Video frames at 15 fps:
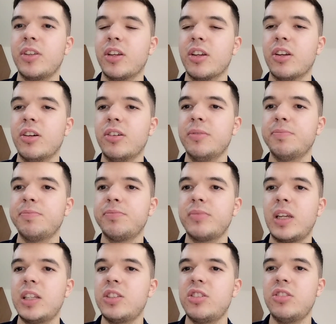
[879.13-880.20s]
you know?
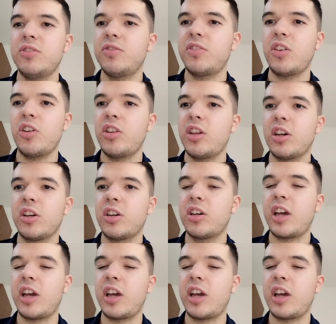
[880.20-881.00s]
It's just further